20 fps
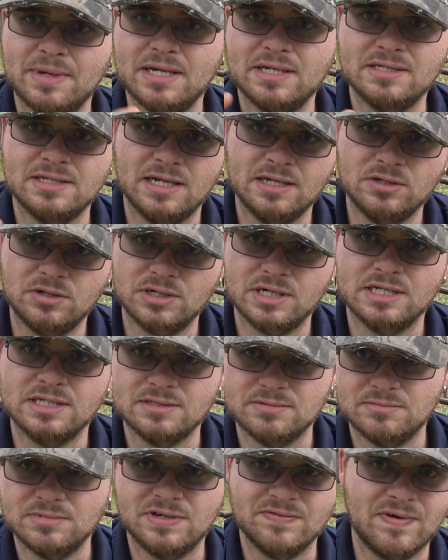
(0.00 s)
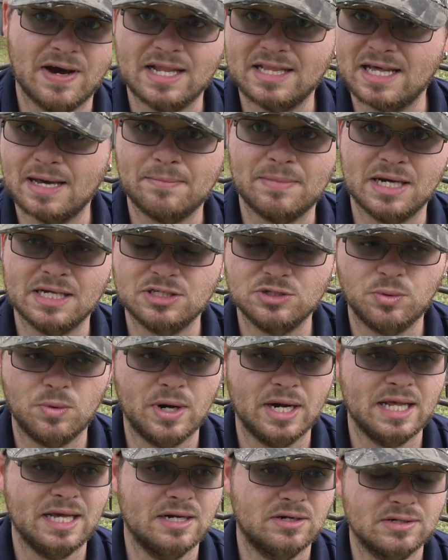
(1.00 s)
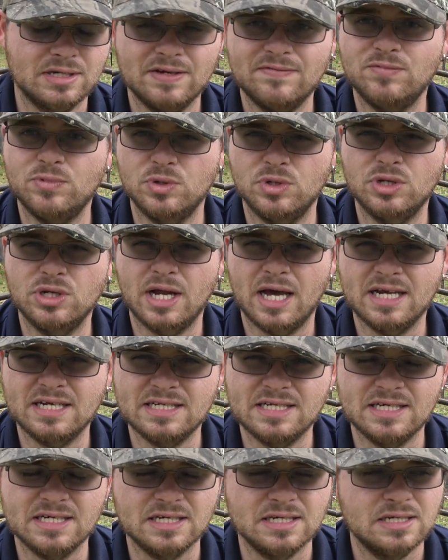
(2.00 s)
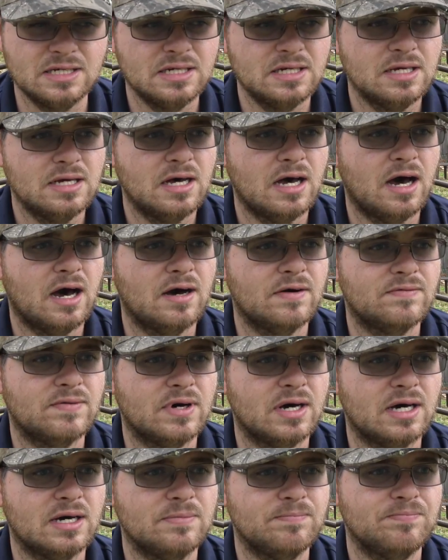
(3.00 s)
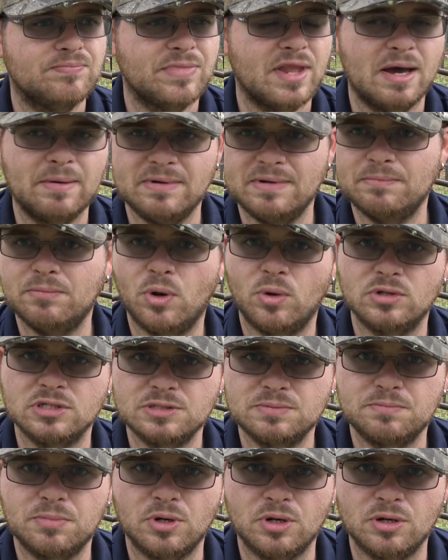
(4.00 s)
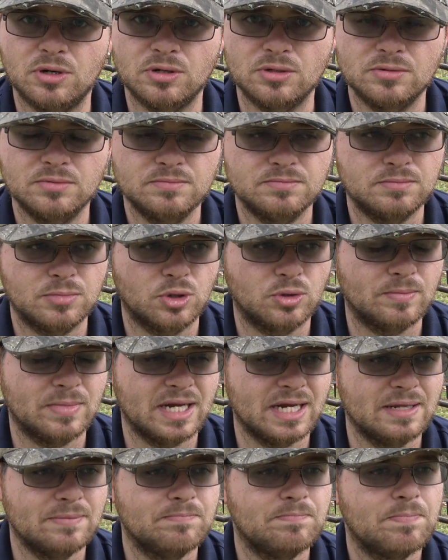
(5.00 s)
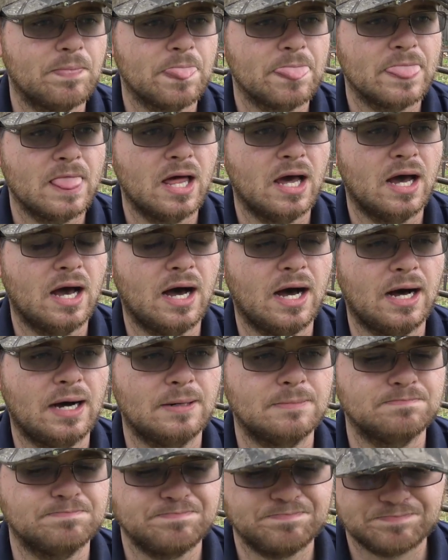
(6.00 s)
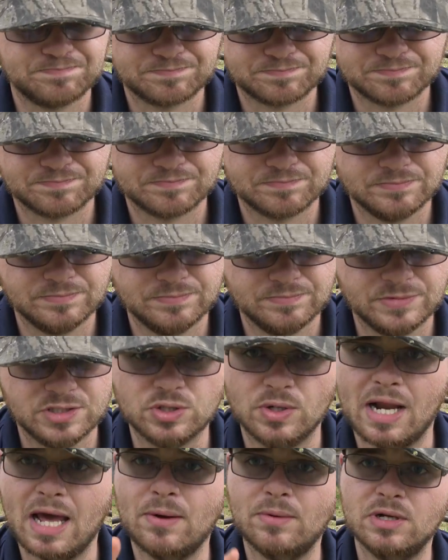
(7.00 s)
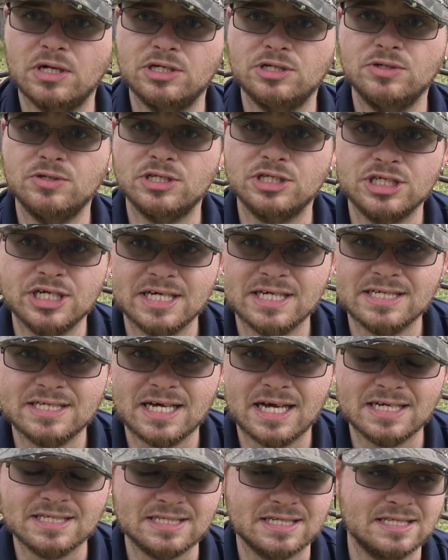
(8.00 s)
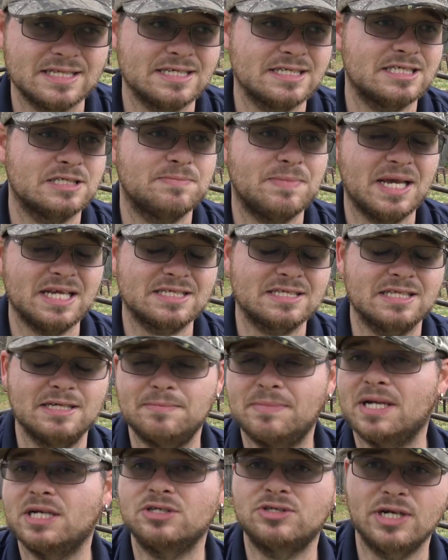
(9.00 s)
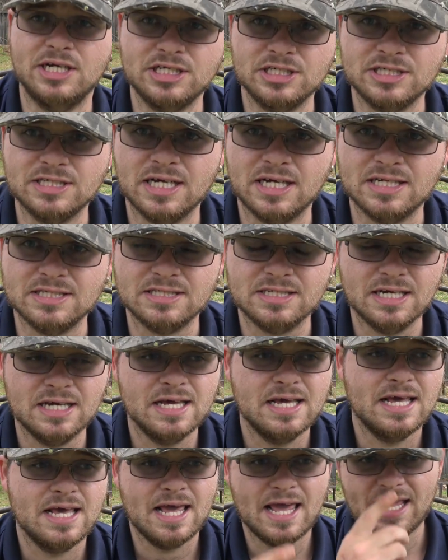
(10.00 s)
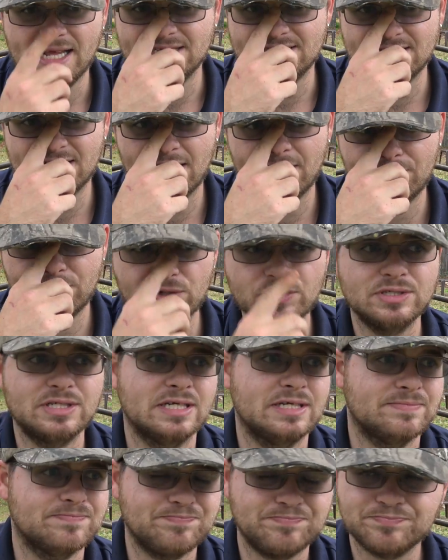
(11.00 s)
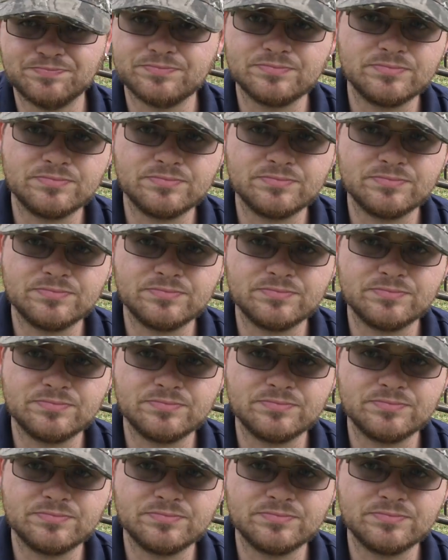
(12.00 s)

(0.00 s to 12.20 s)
it and then look at, divide that by 20, it'll give you a good idea of uh, how many bolts per, per minute. Um, so now we're going to do the chicken test and this is basically a penetration test. Instead of using